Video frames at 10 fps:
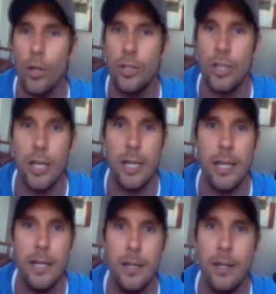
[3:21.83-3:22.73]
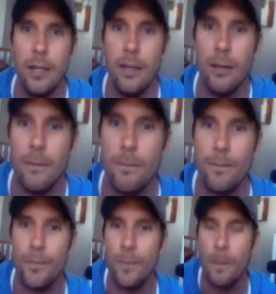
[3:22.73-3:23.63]
So what
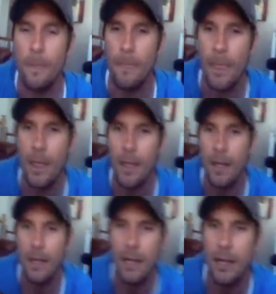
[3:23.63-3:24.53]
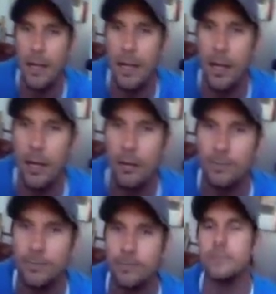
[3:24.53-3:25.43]
did she do that caught your eye that was